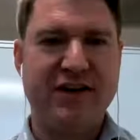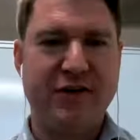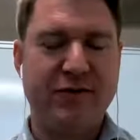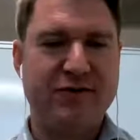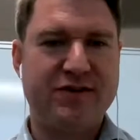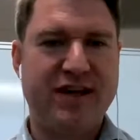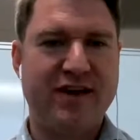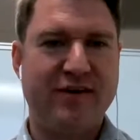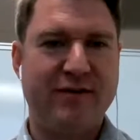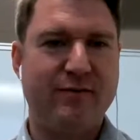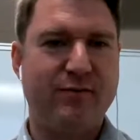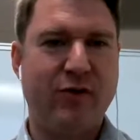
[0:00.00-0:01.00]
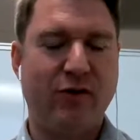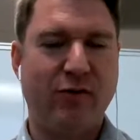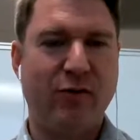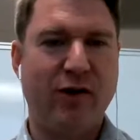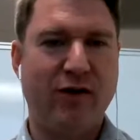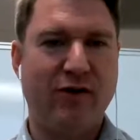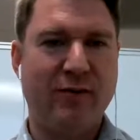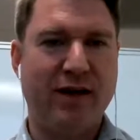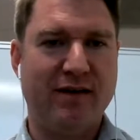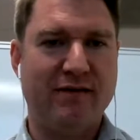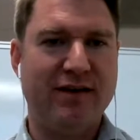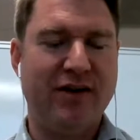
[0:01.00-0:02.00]
standard pro quo. I mean,
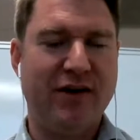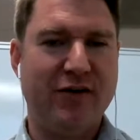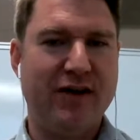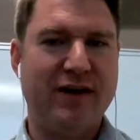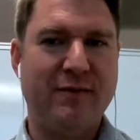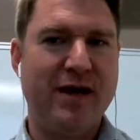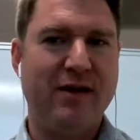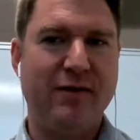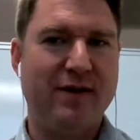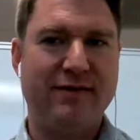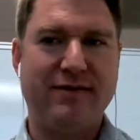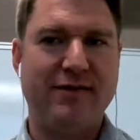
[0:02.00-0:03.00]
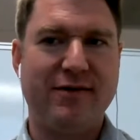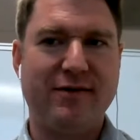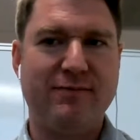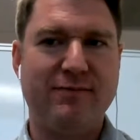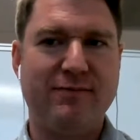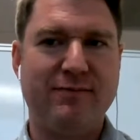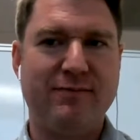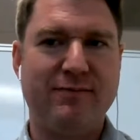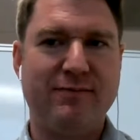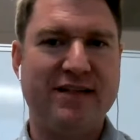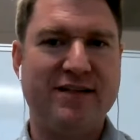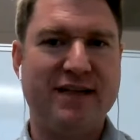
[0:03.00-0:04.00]
they come out with their top
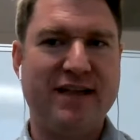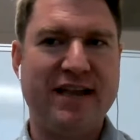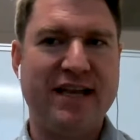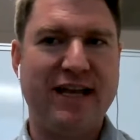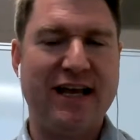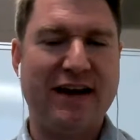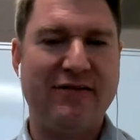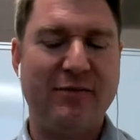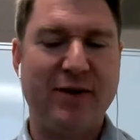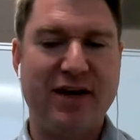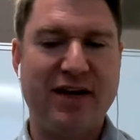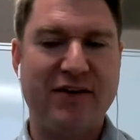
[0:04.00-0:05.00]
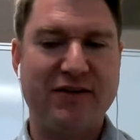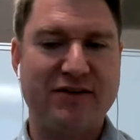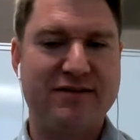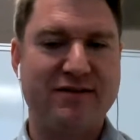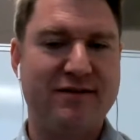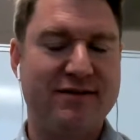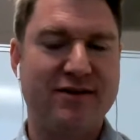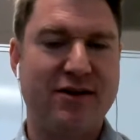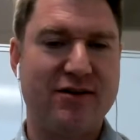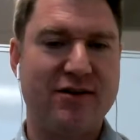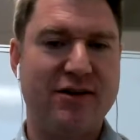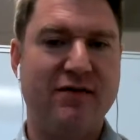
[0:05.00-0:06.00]
lines and then they let everybody else start to
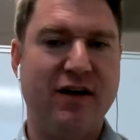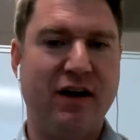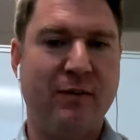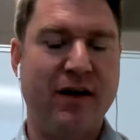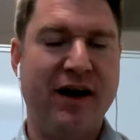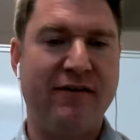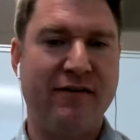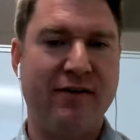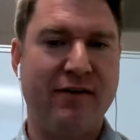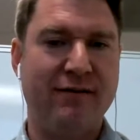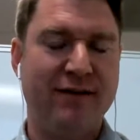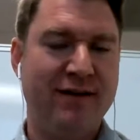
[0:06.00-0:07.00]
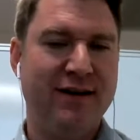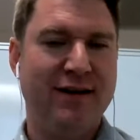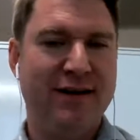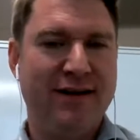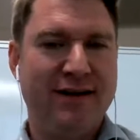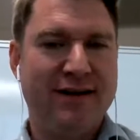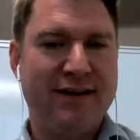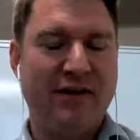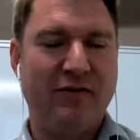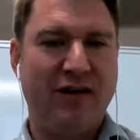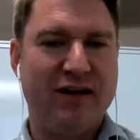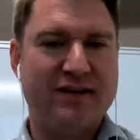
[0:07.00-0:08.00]
develop after they've
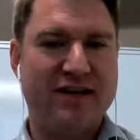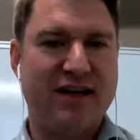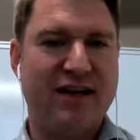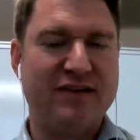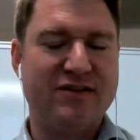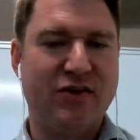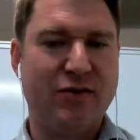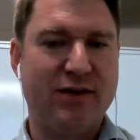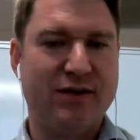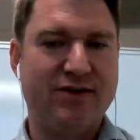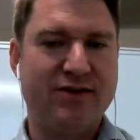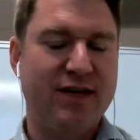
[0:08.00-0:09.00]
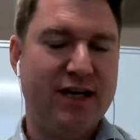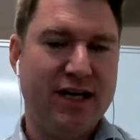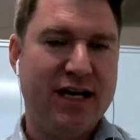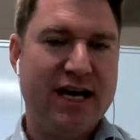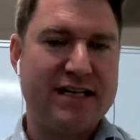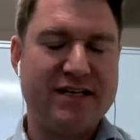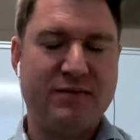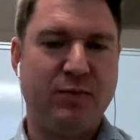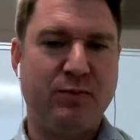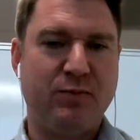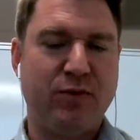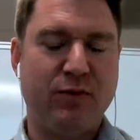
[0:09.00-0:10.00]
released the console, which it has its
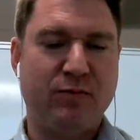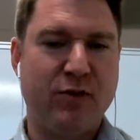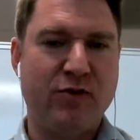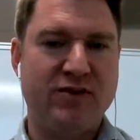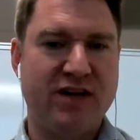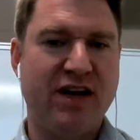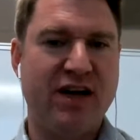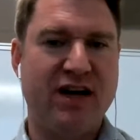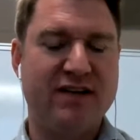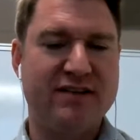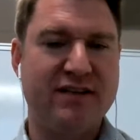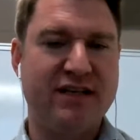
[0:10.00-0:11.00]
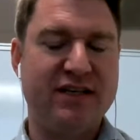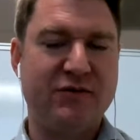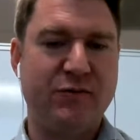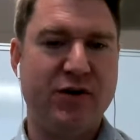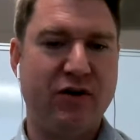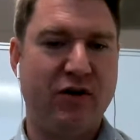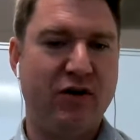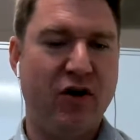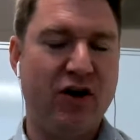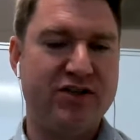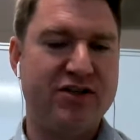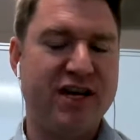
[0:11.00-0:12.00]
pros and cons. At least when on launch
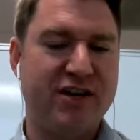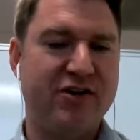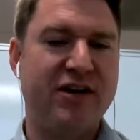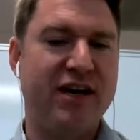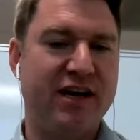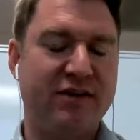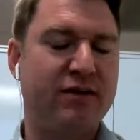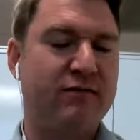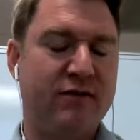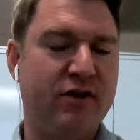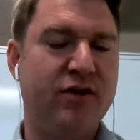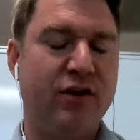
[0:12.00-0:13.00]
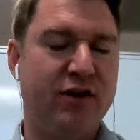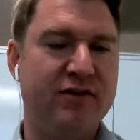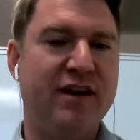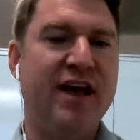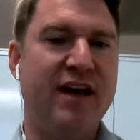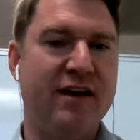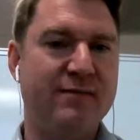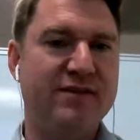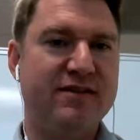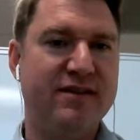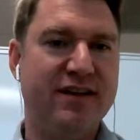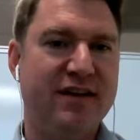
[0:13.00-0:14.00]
day, you're getting good games.
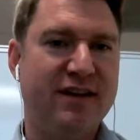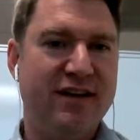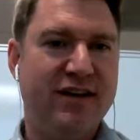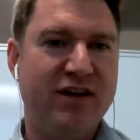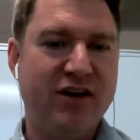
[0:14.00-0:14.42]
You're